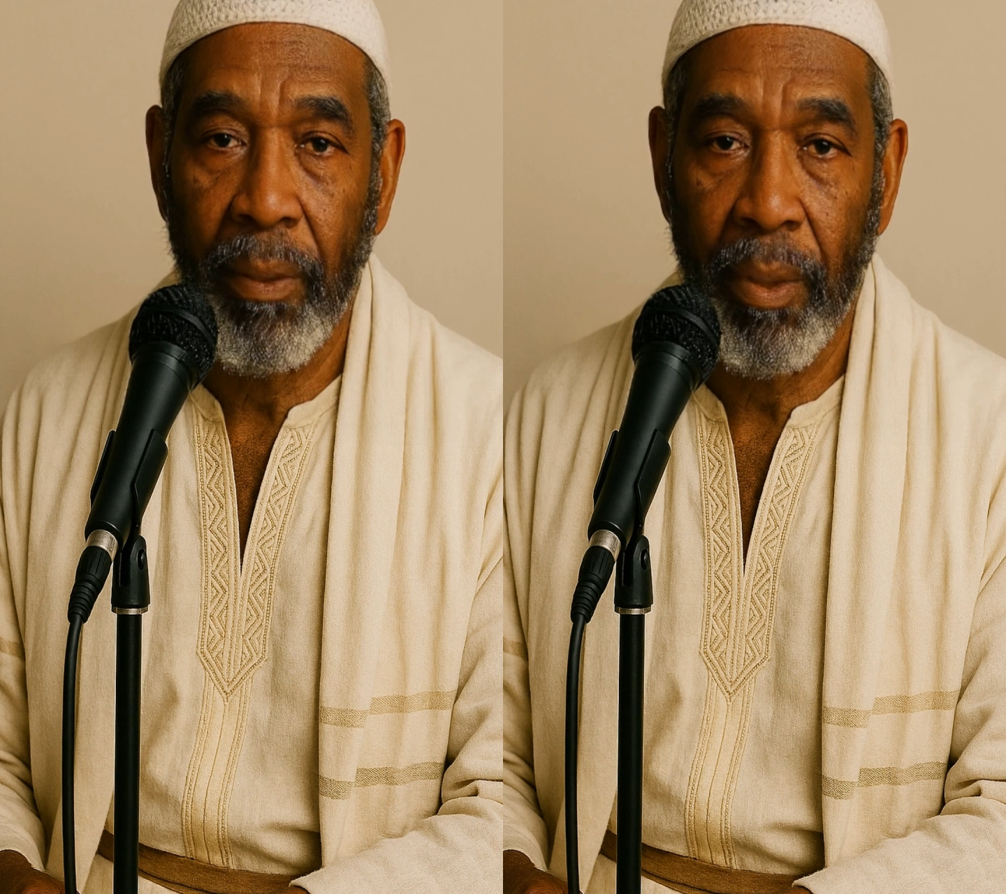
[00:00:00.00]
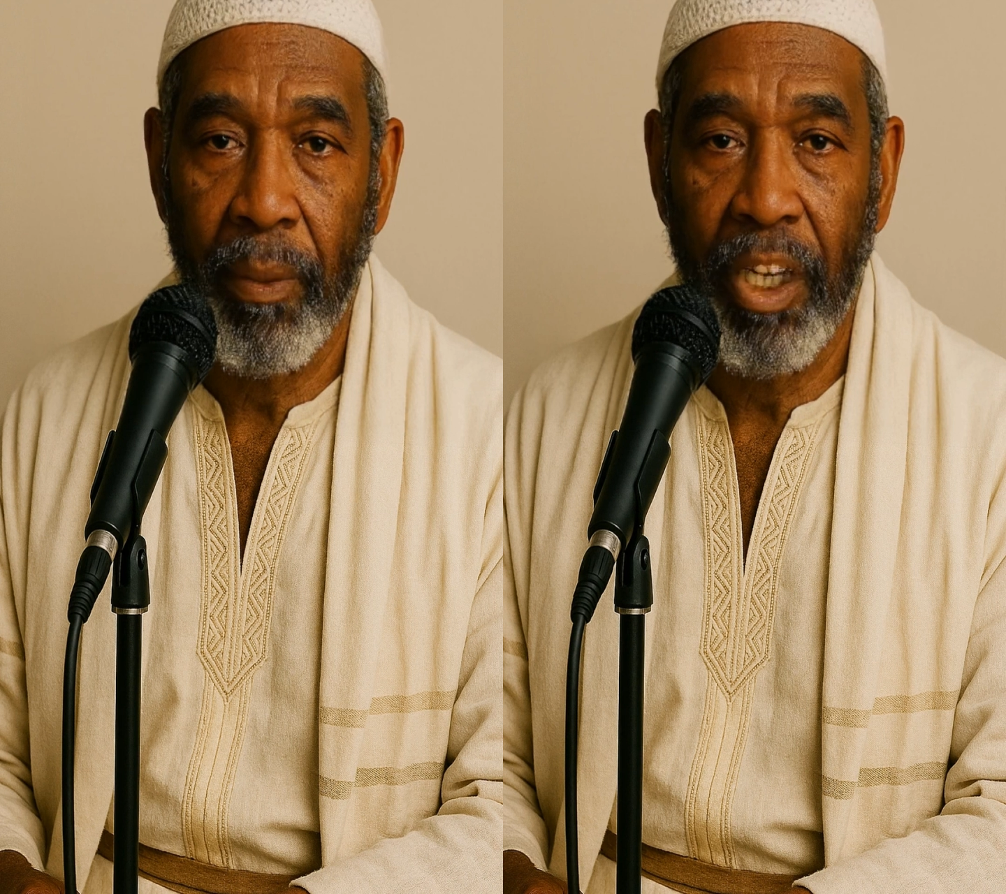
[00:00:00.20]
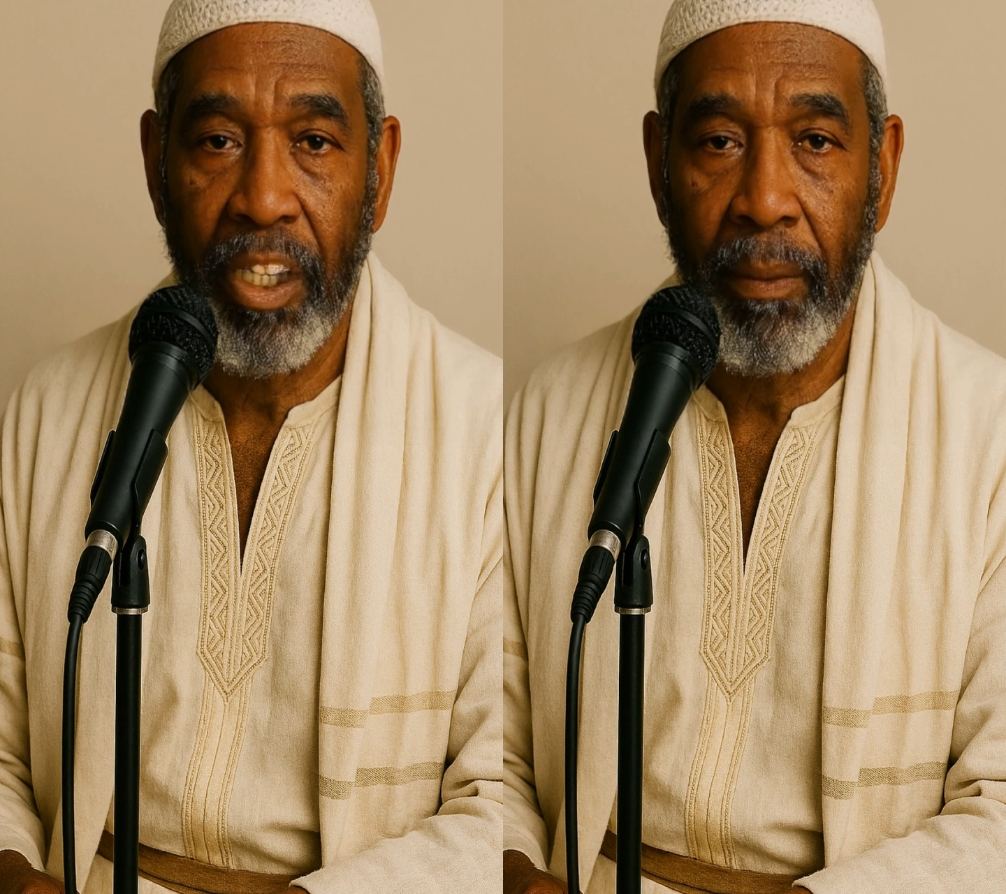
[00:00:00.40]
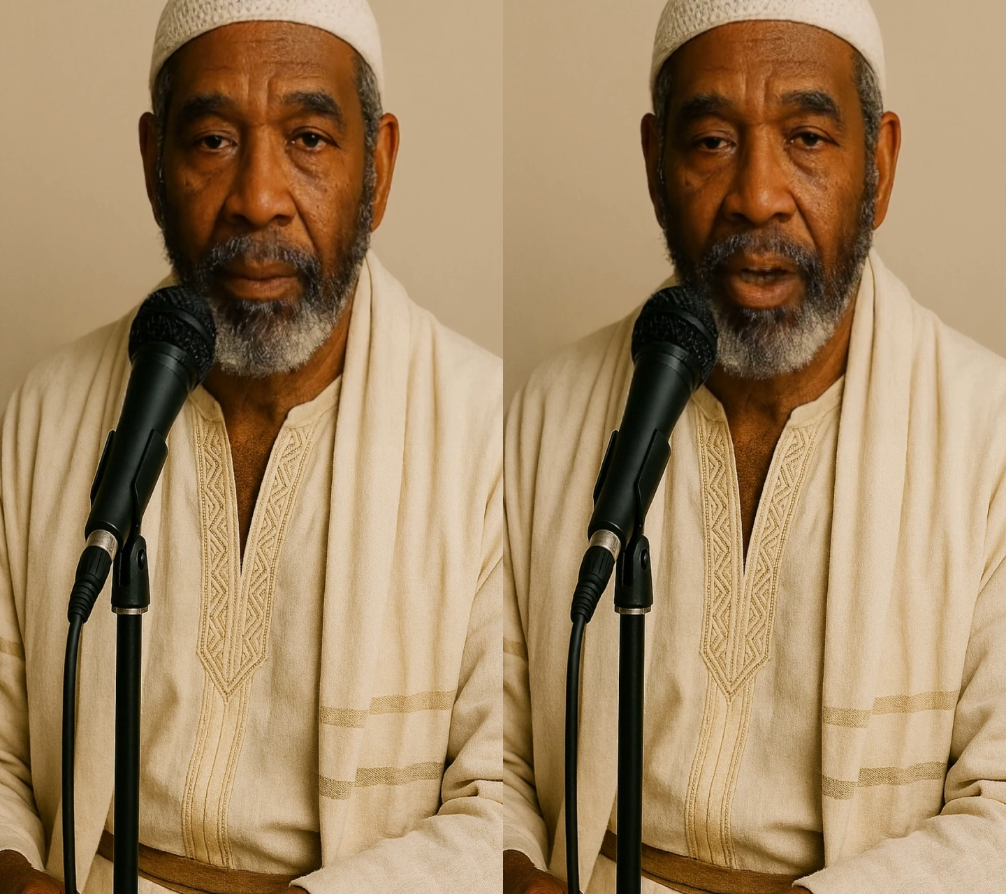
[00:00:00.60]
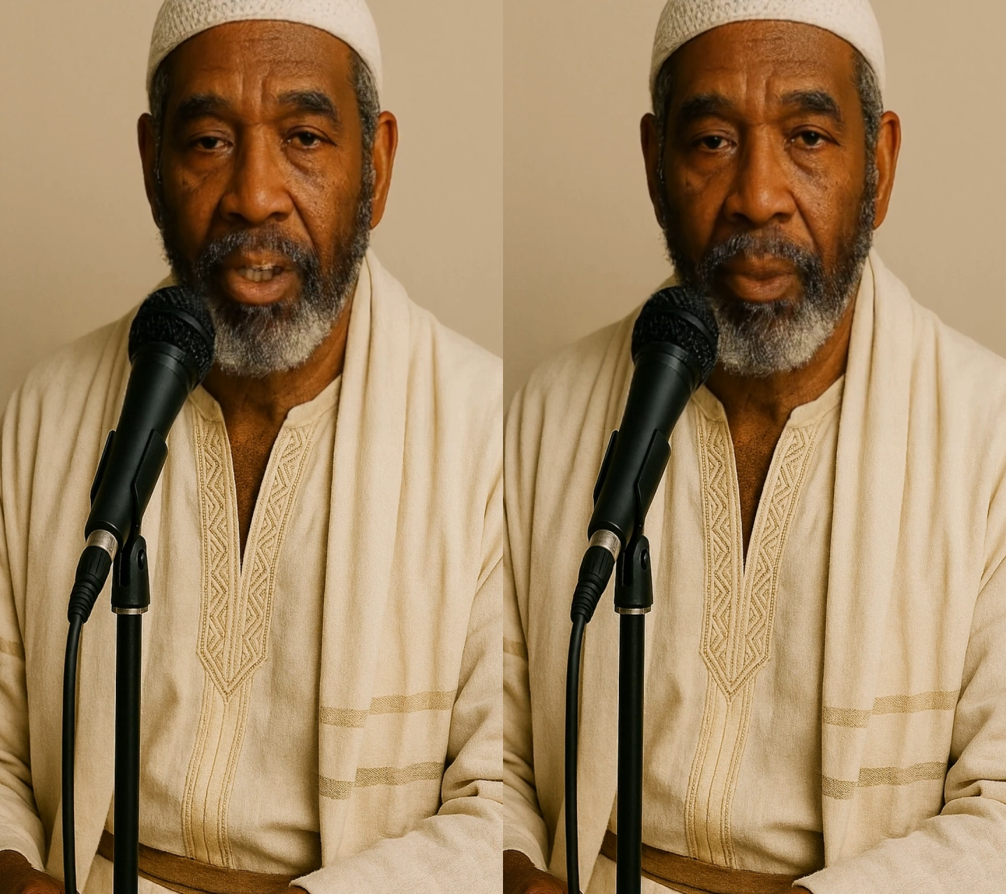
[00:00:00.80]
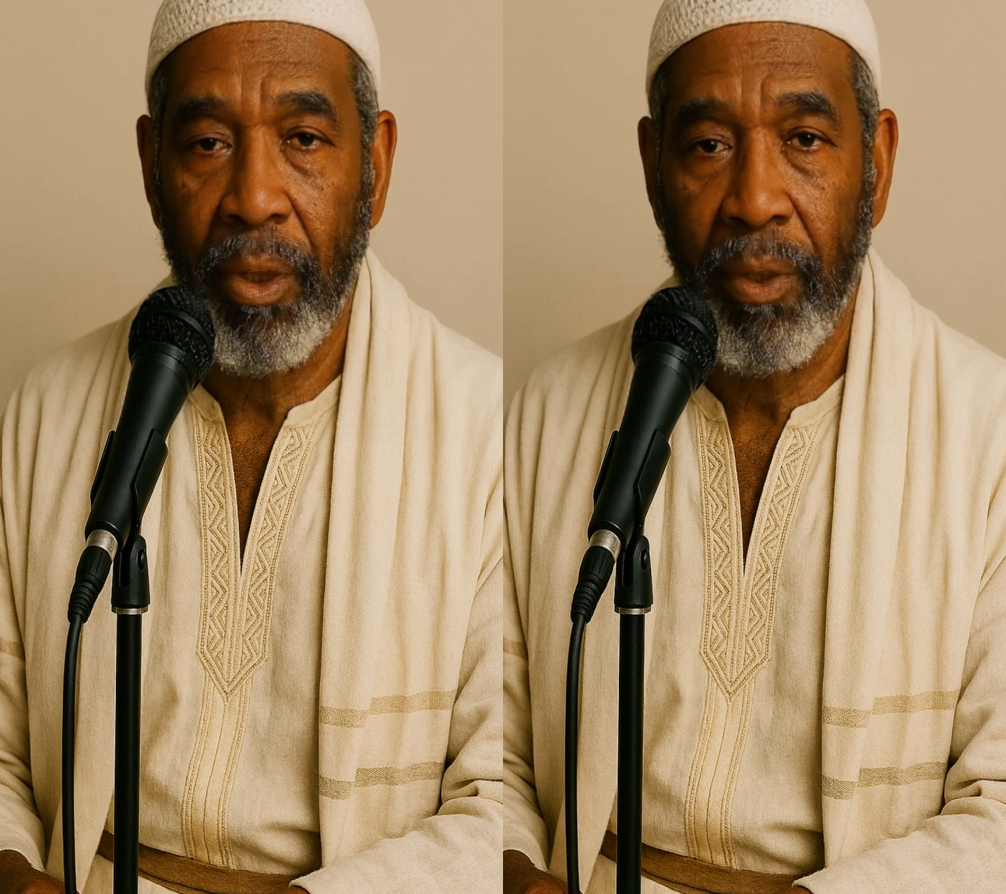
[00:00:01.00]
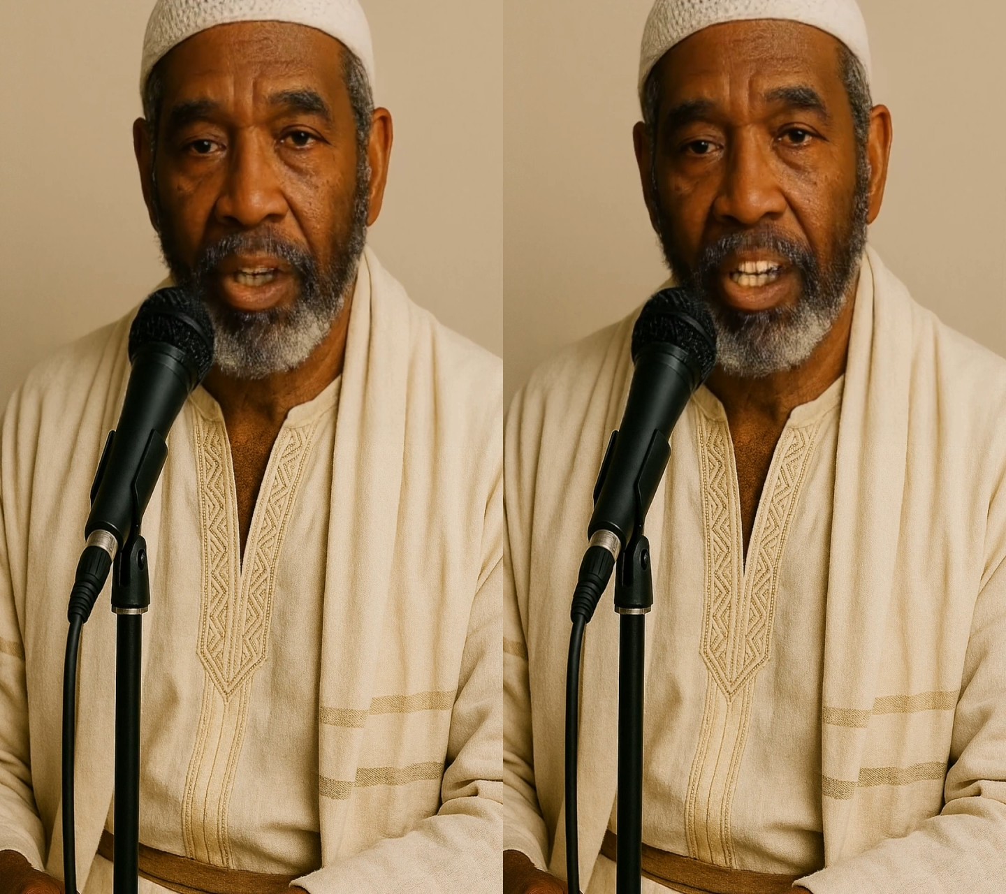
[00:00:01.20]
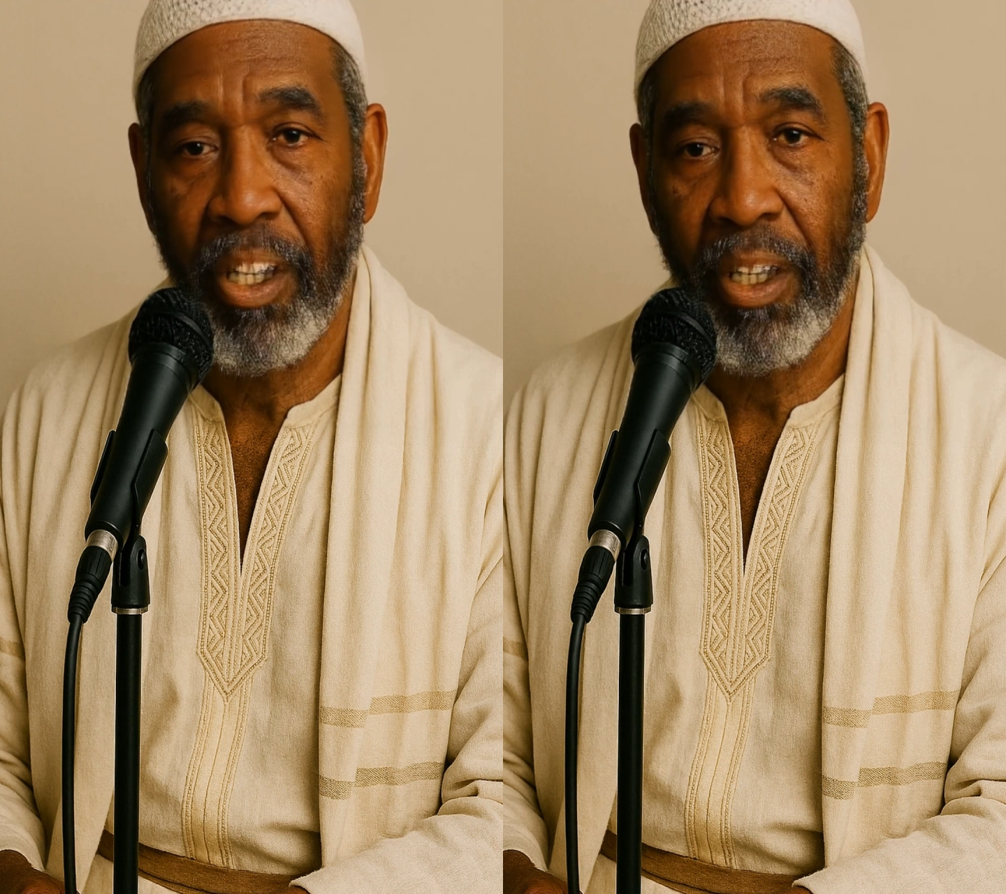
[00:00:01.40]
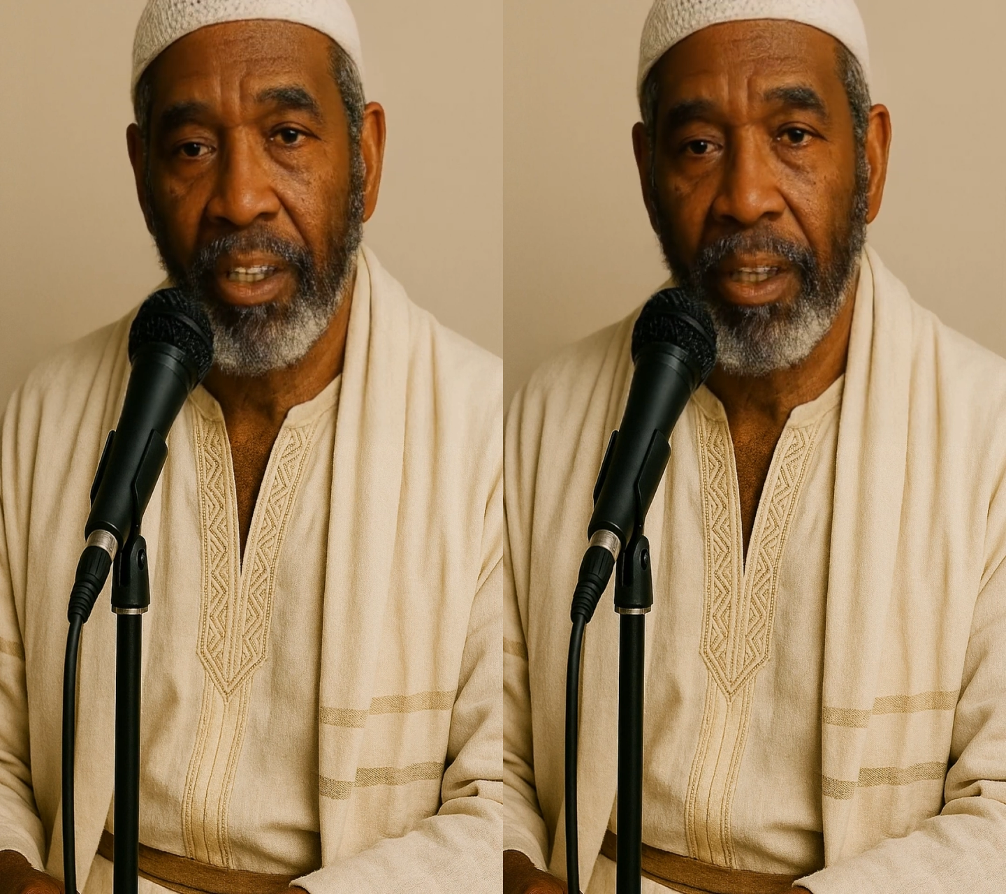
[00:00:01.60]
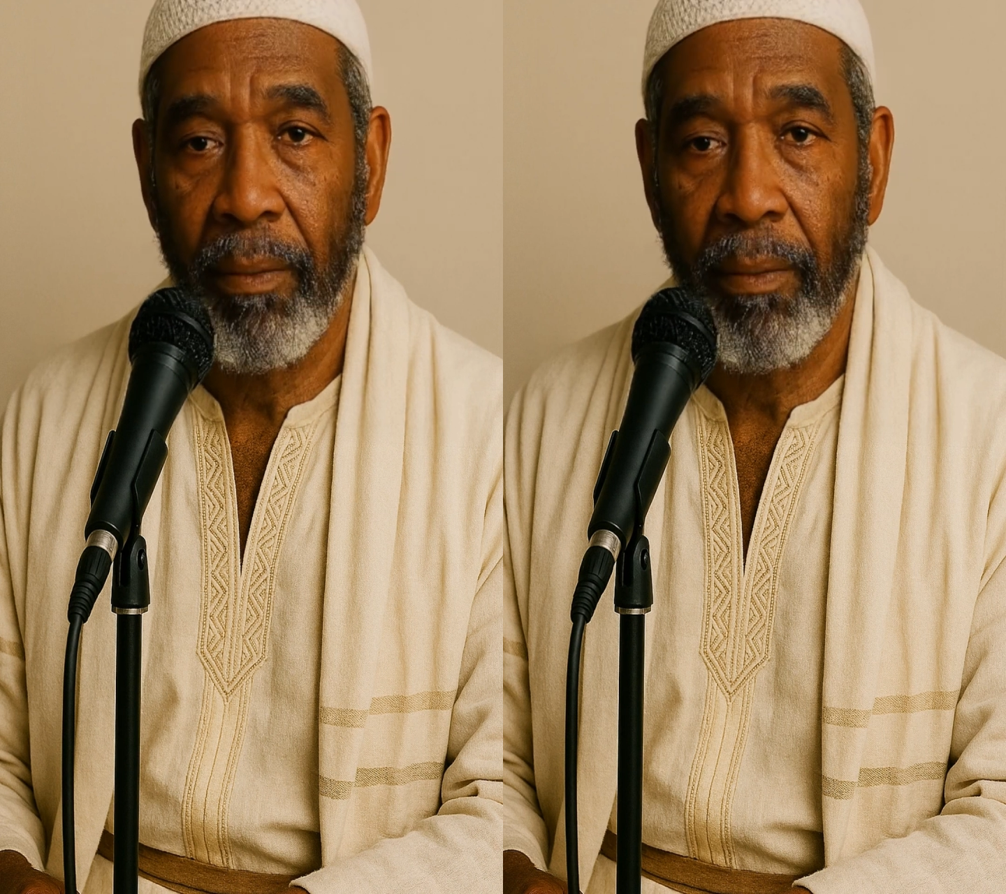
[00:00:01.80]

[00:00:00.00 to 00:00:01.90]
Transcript: with rich spiritual traditions,